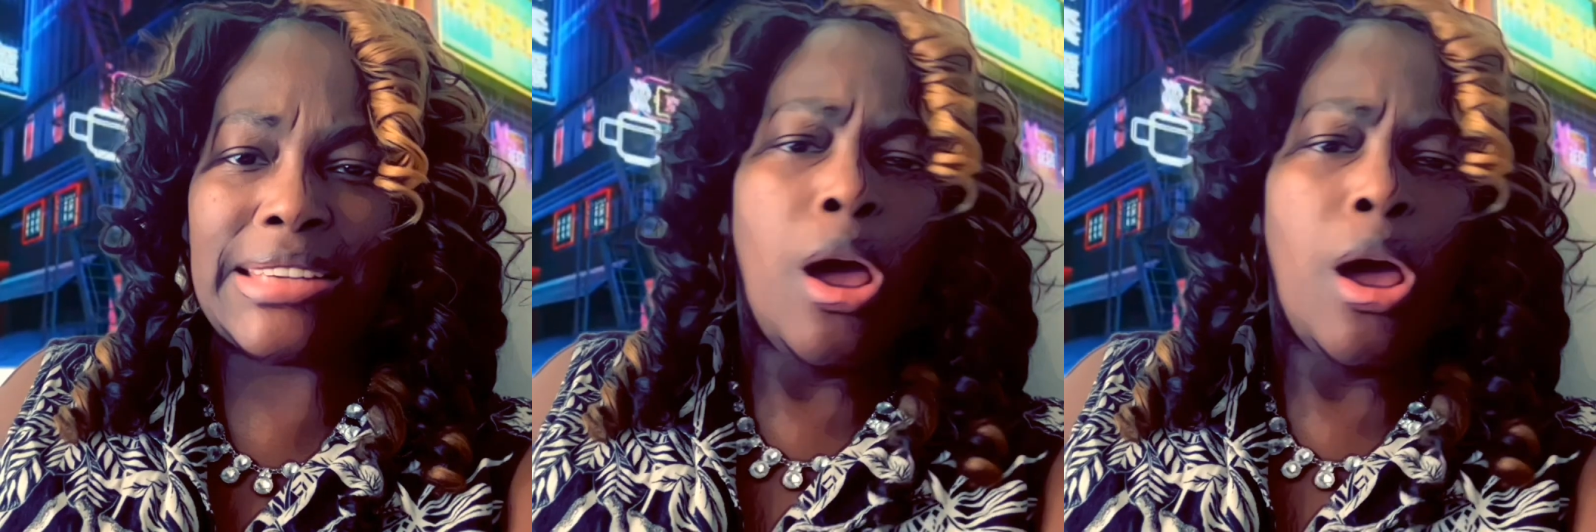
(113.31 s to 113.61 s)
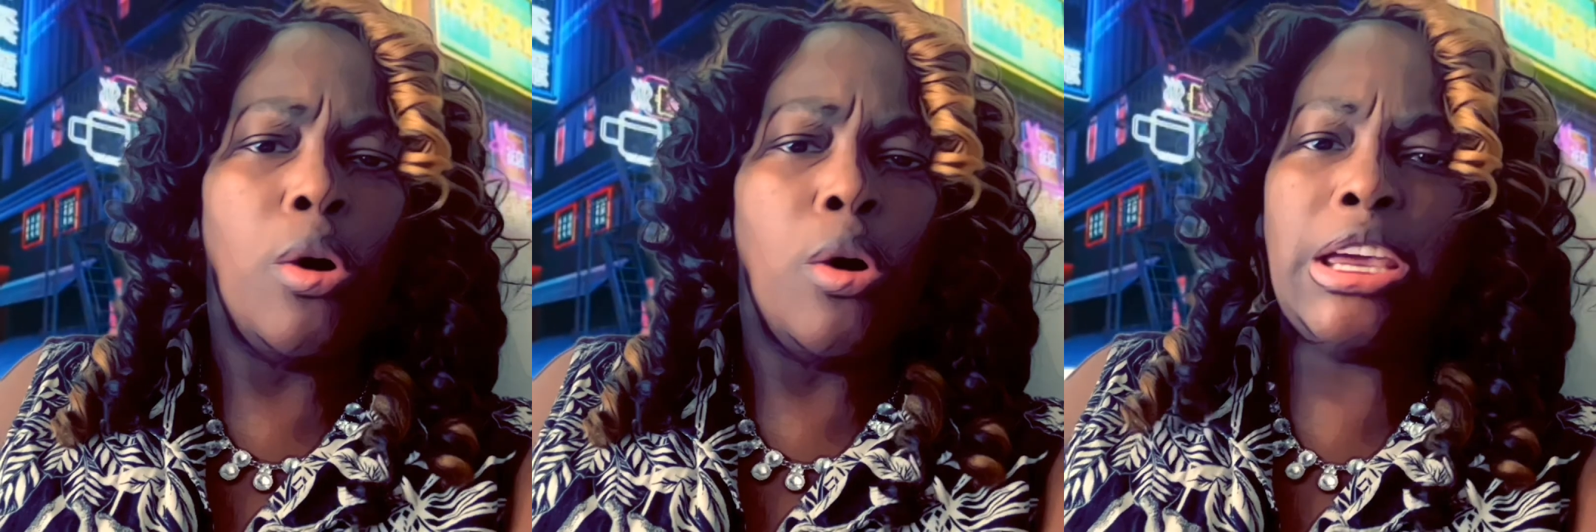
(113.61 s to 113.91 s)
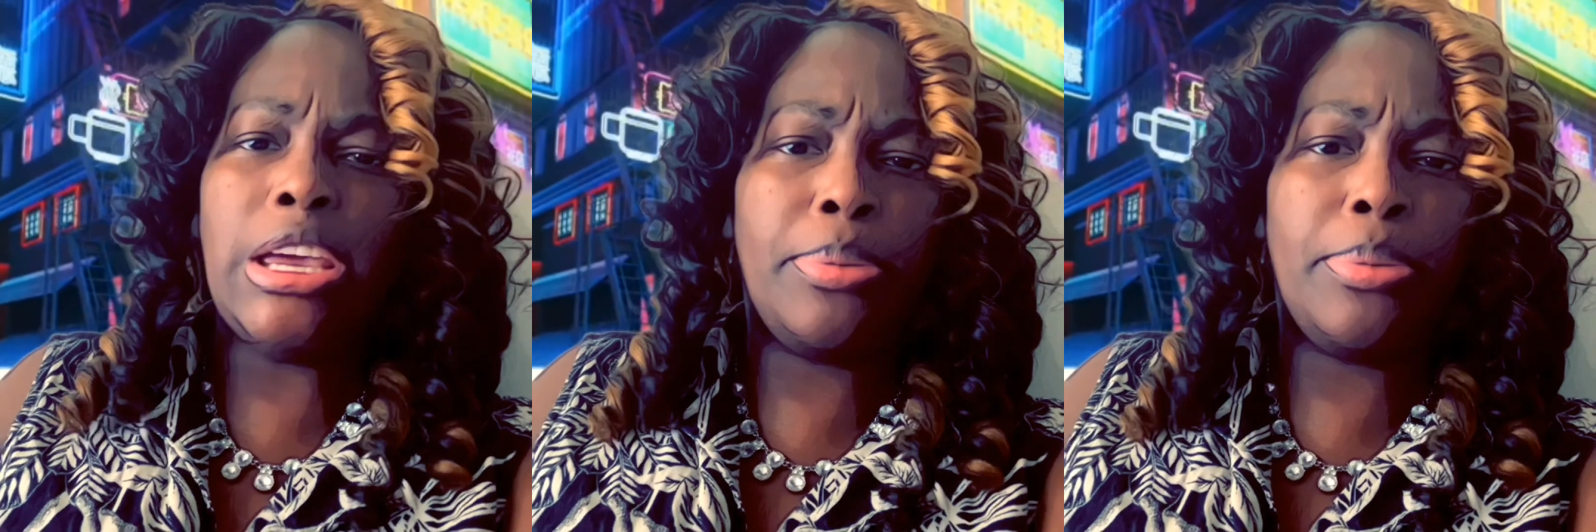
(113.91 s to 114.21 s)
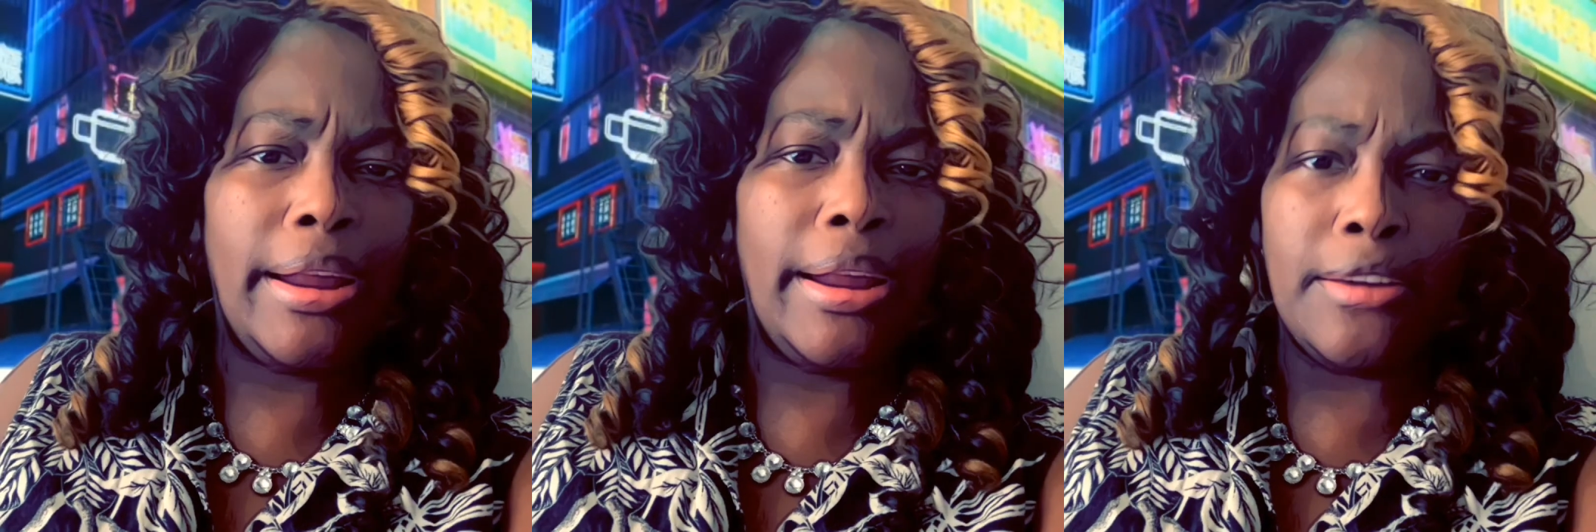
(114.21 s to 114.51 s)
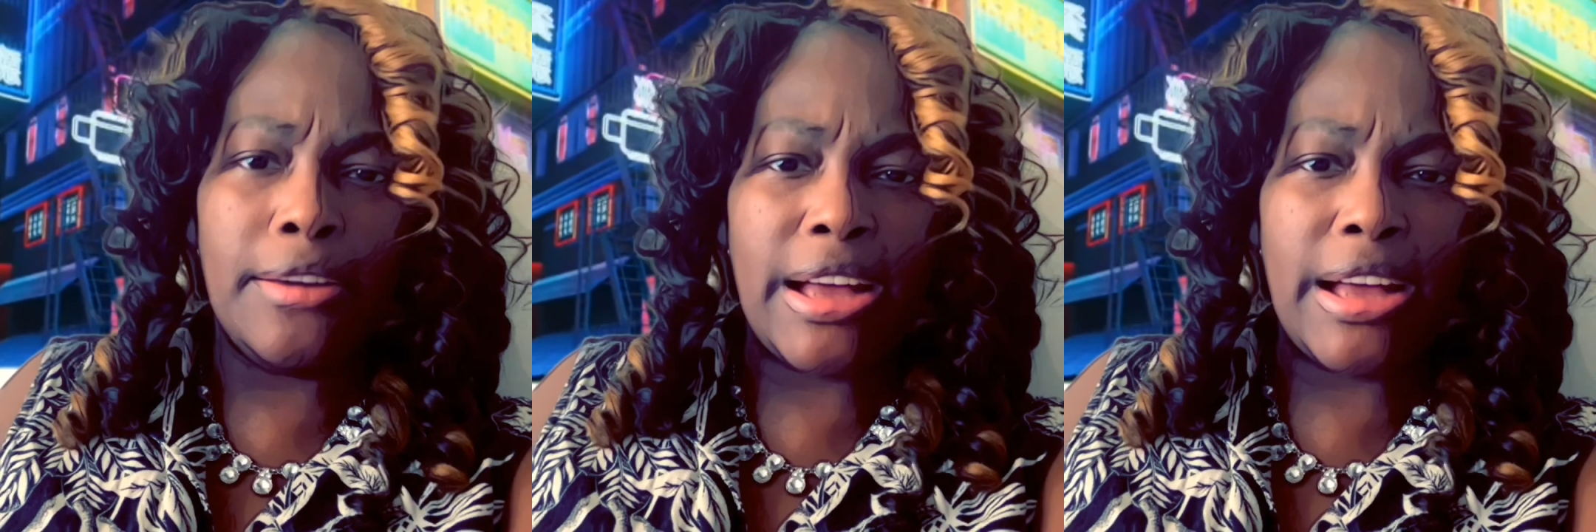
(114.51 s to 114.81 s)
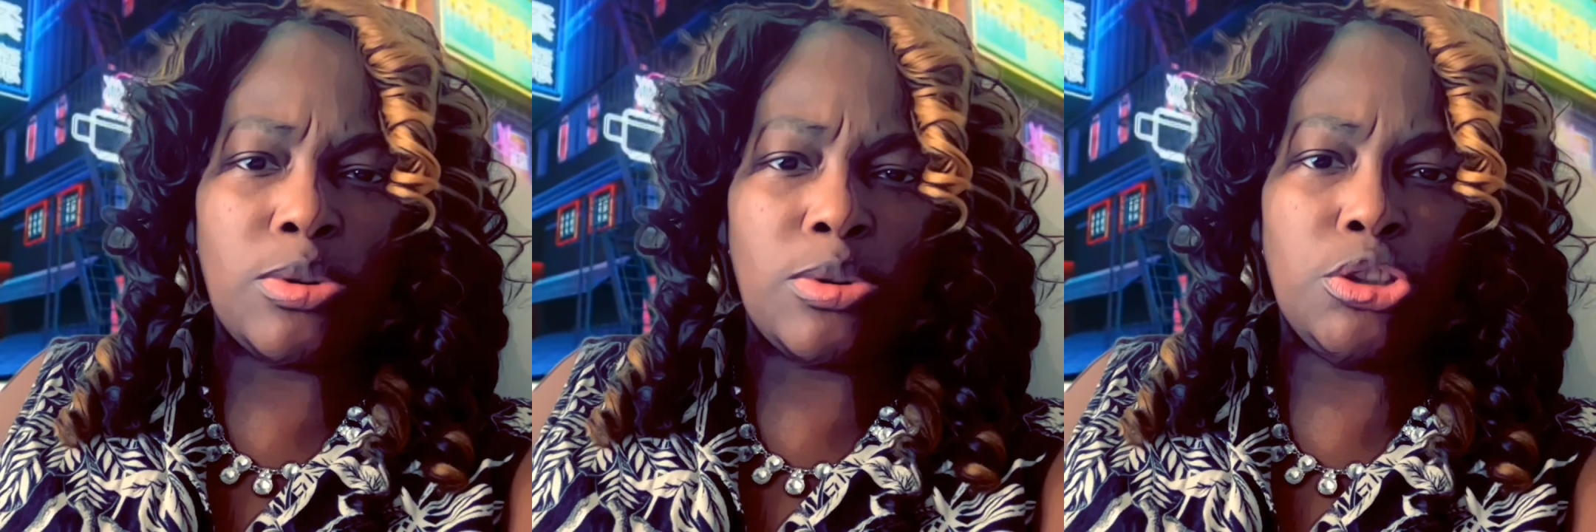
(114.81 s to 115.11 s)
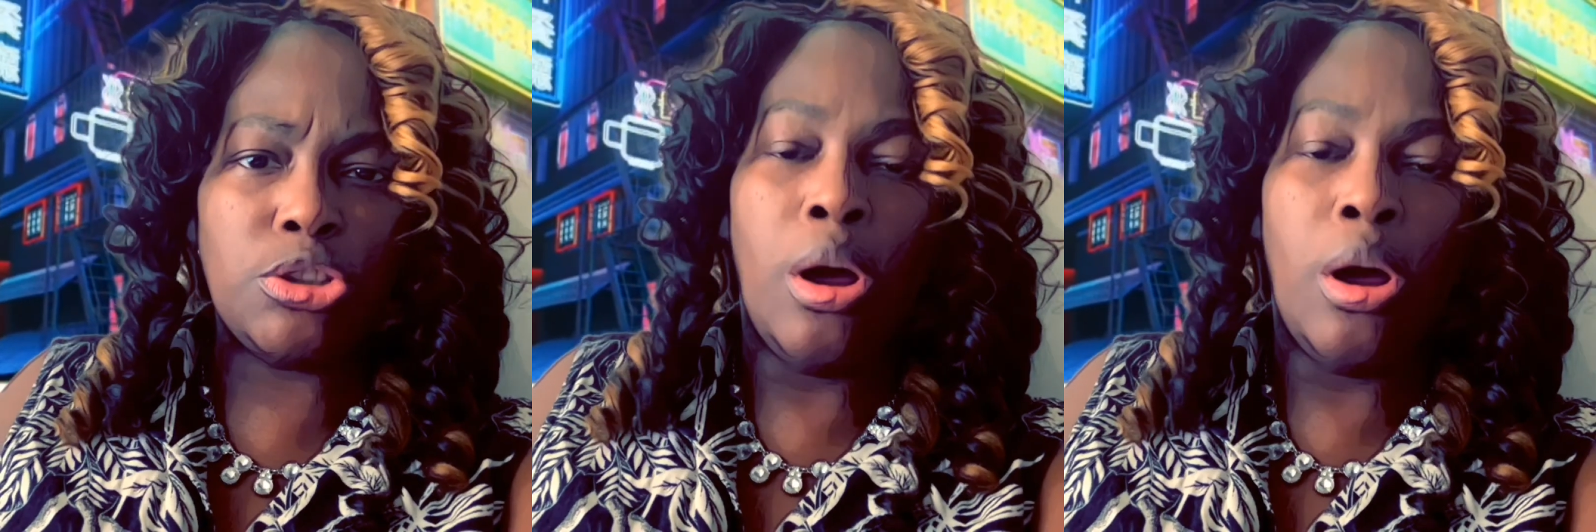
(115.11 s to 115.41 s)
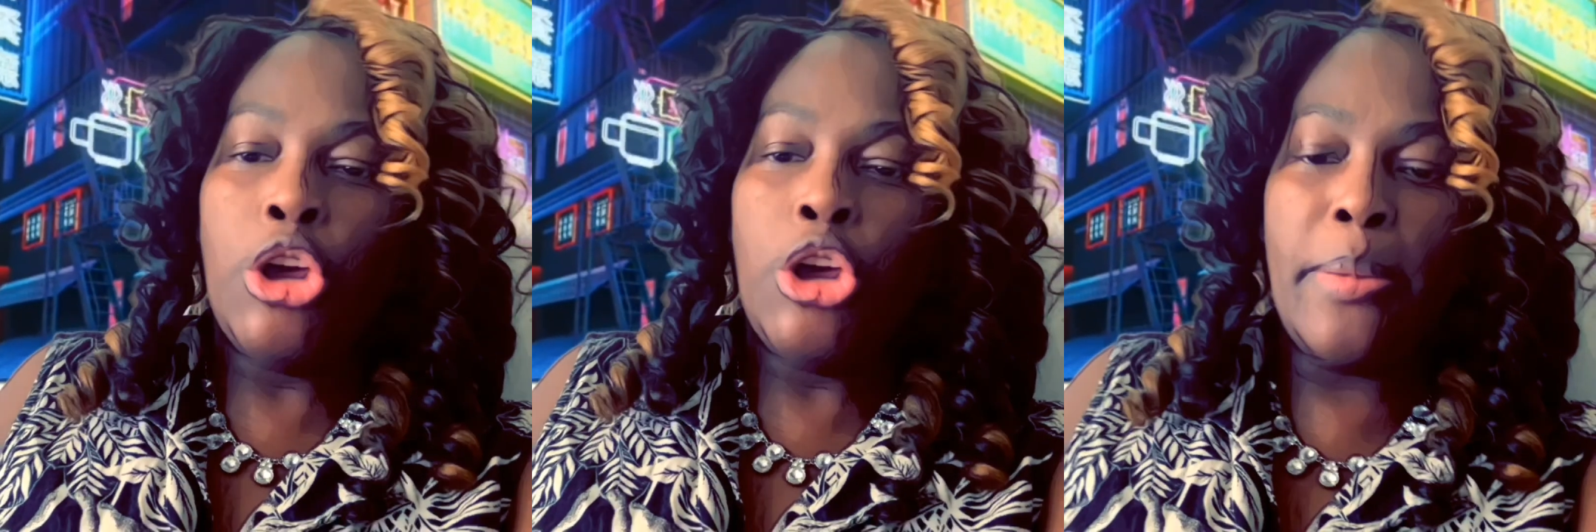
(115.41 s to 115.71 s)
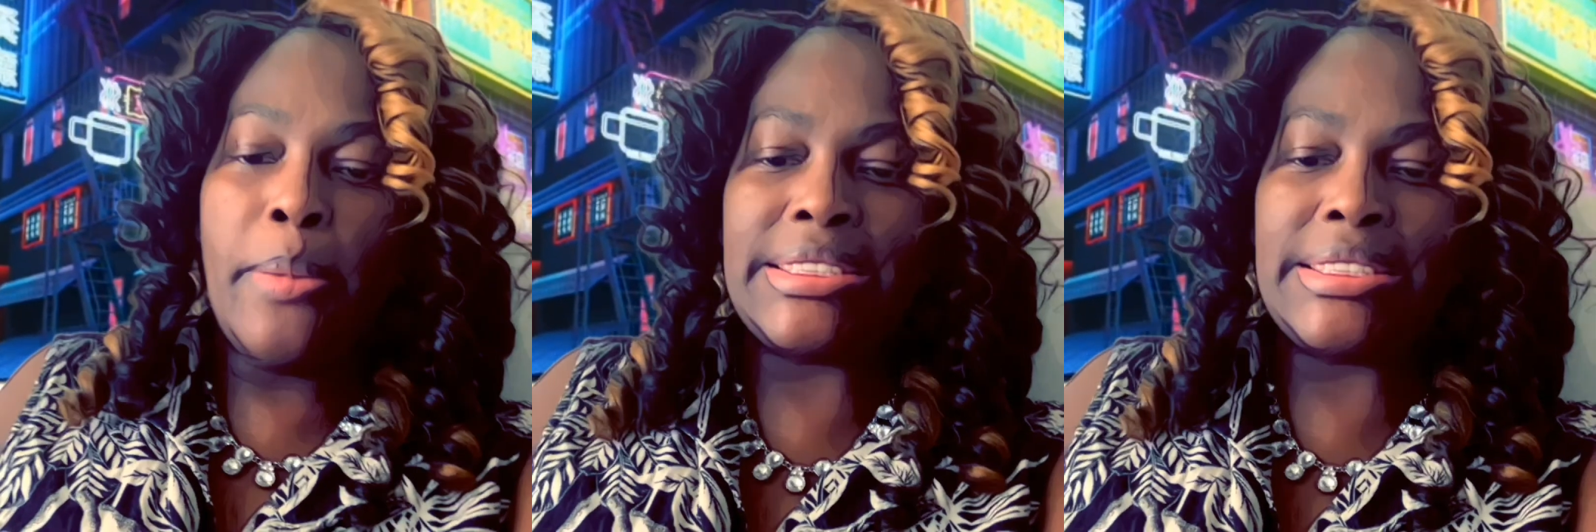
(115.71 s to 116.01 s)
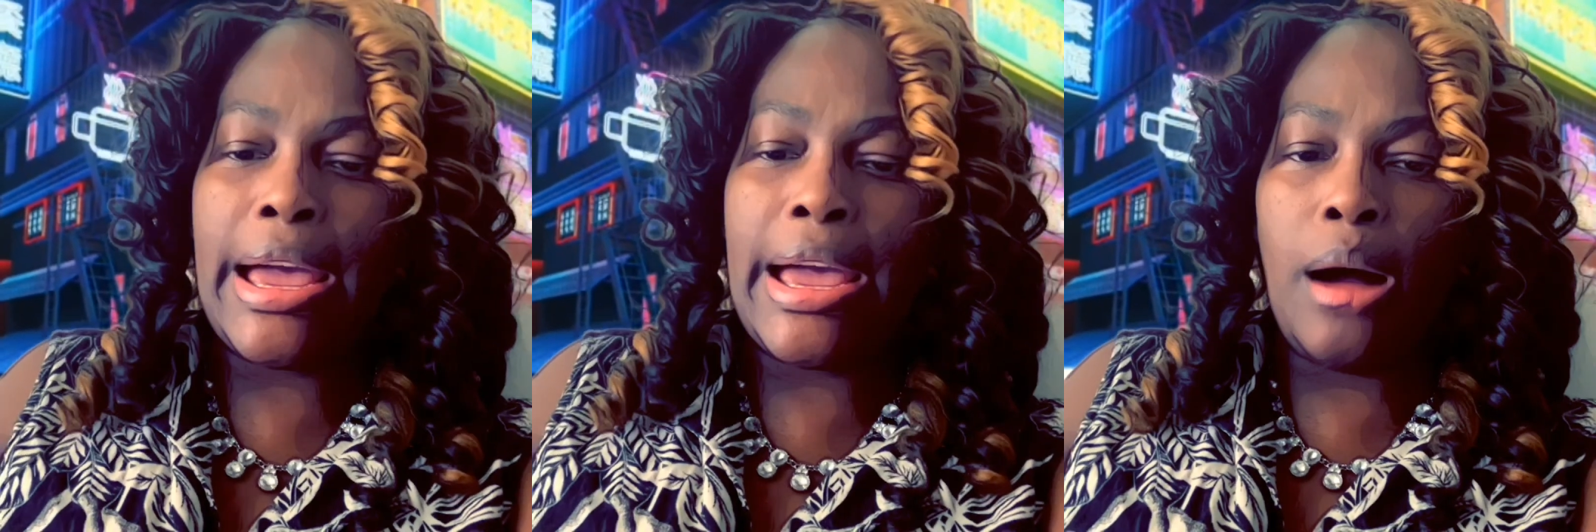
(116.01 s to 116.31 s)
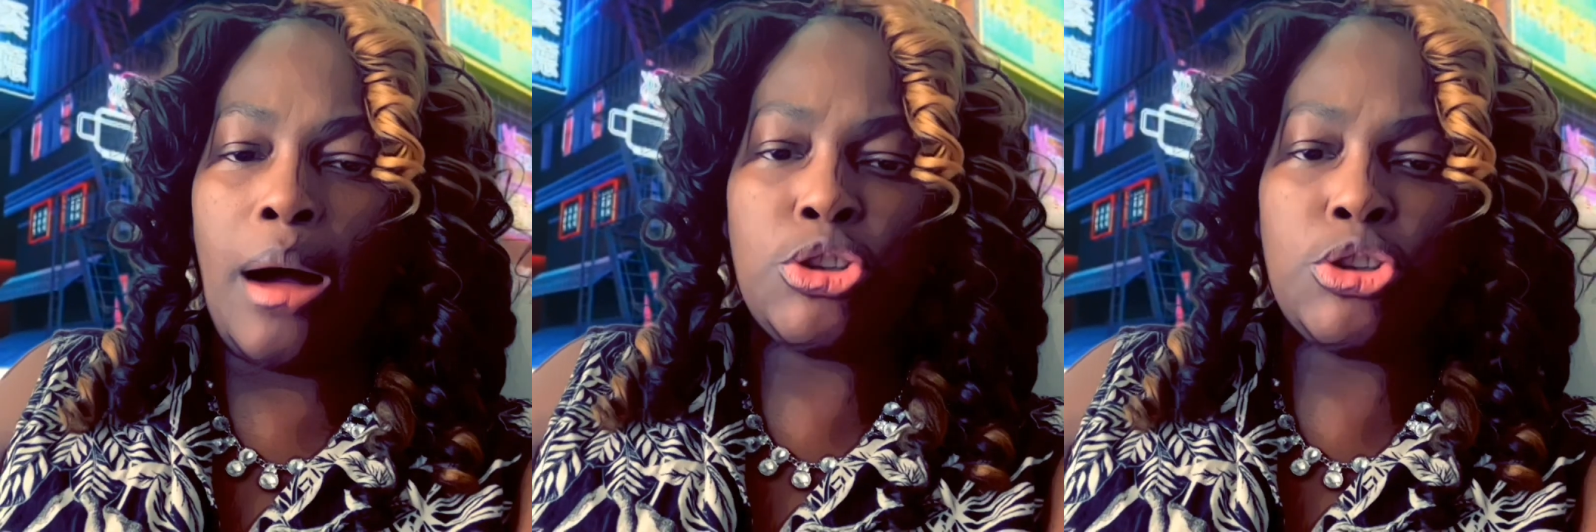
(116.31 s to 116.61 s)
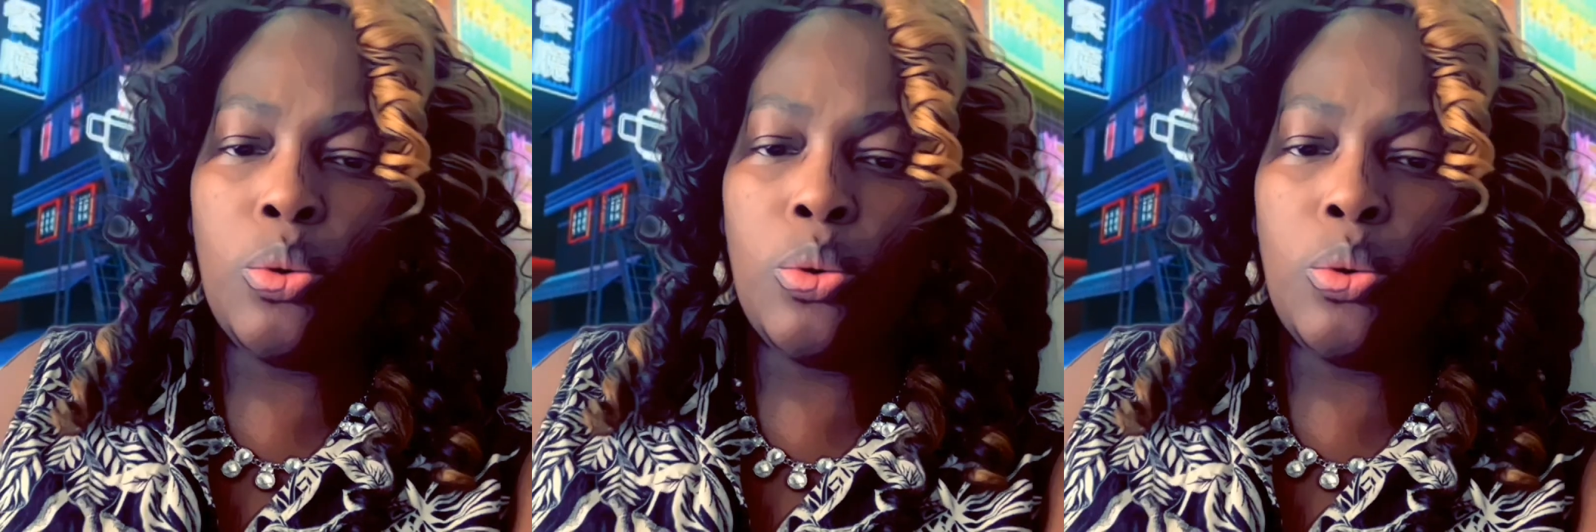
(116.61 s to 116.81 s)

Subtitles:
Well, keep praying if that's what you're doing. You may say, I'm too